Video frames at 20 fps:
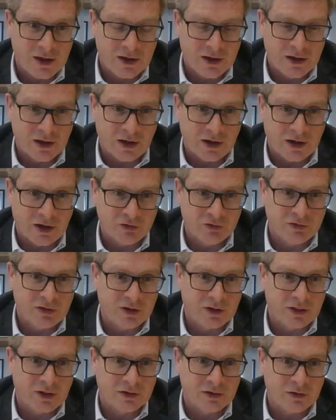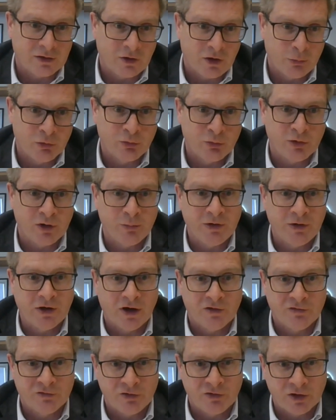And I do think that the hubs will be
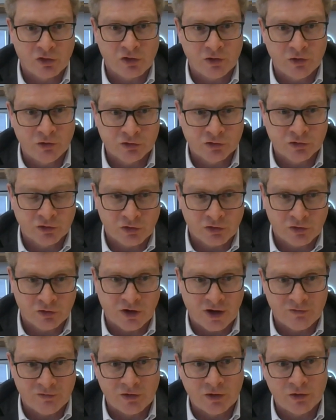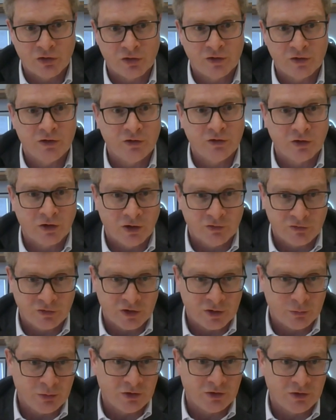offering solutions to travellers in the
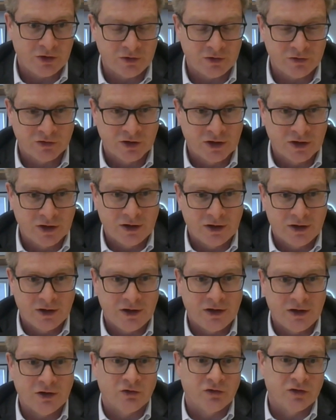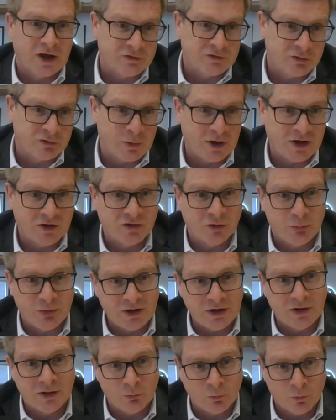recovery period, to get from A to
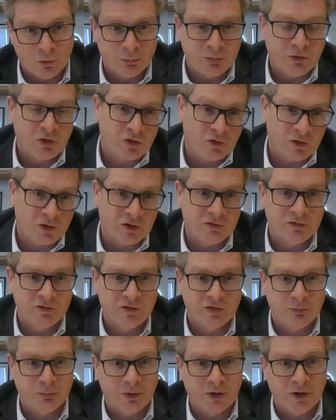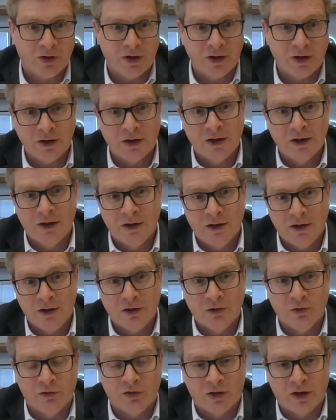B that won't be served by,
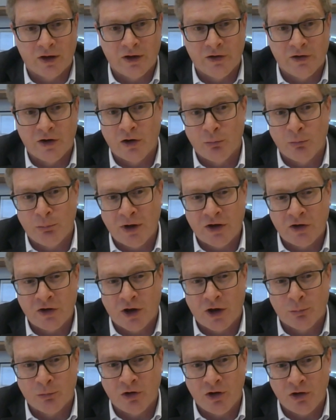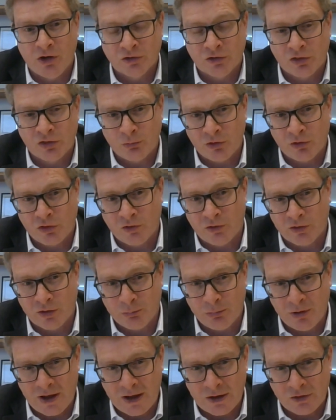the kind of narrow body operations that we saw in
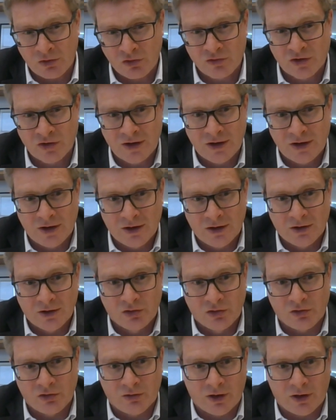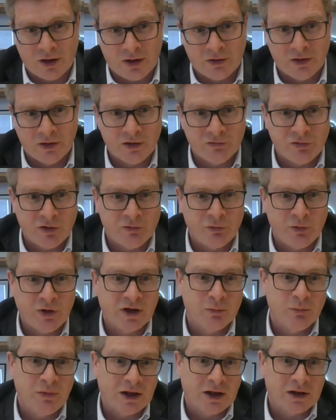the past. So I think if we
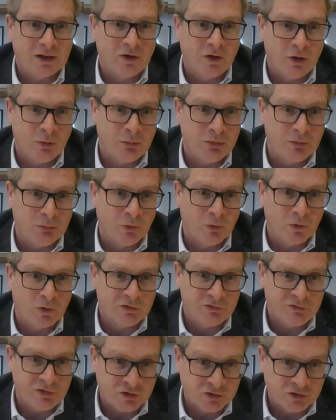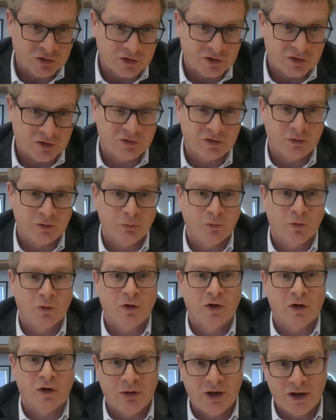can make the hub more efficient and more
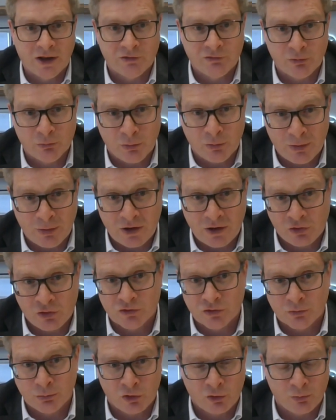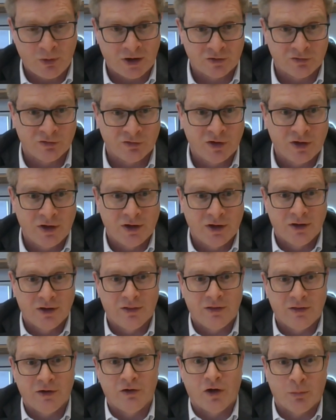compelling from a passenger perspective,
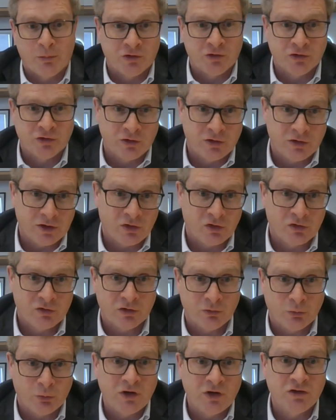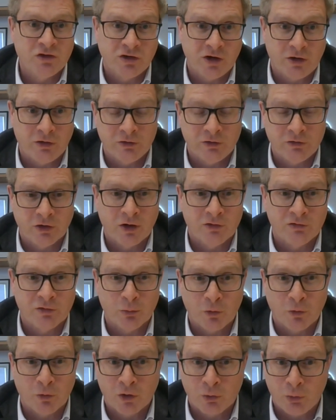there are opportunities to win share and
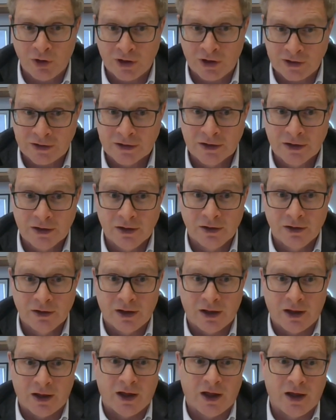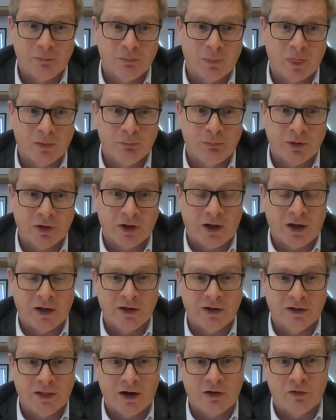recover more quickly. But I
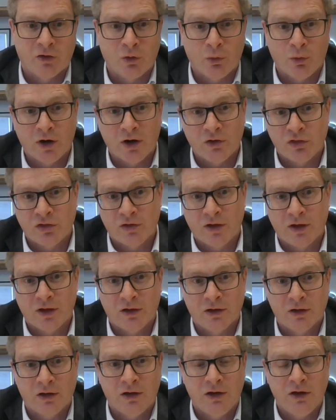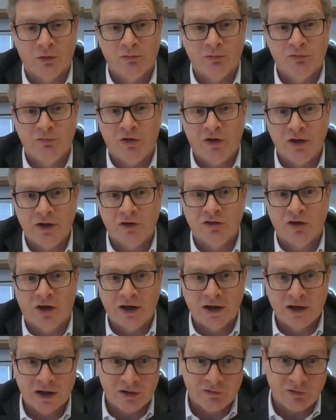think that requires a very
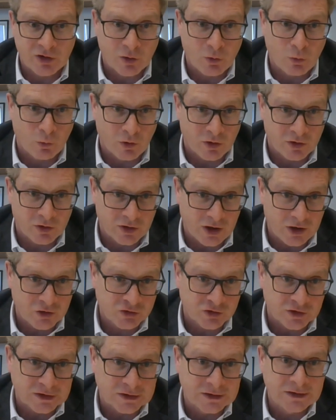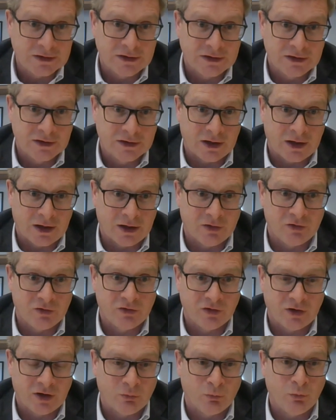tight level of coordination,
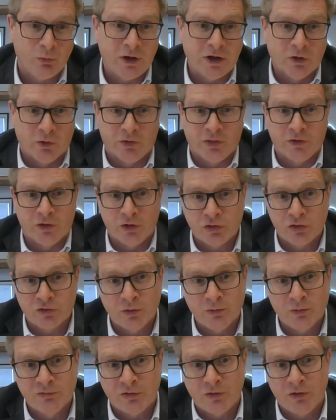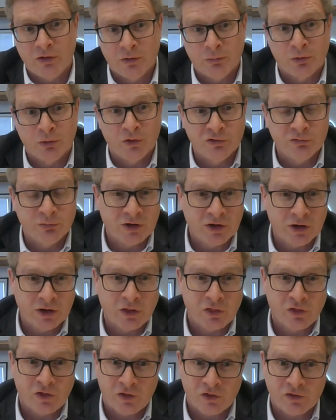and we know there is room for improvement in
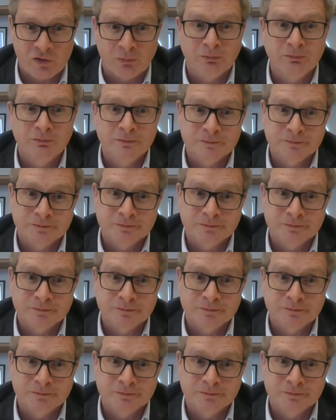the system.